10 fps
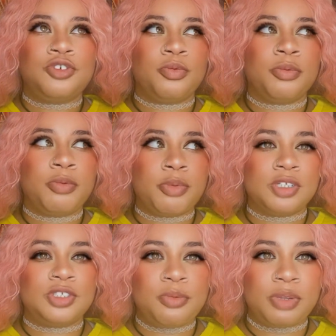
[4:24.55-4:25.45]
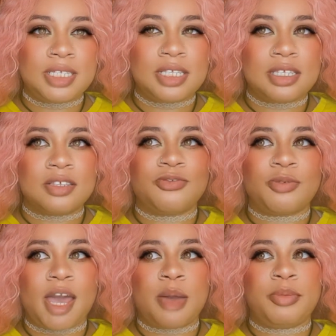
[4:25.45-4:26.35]
remember too many details of what
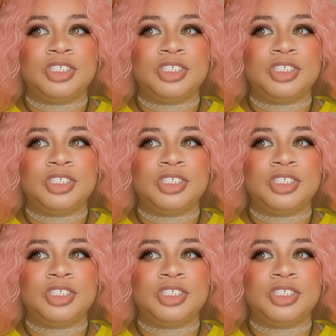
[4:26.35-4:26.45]
happened.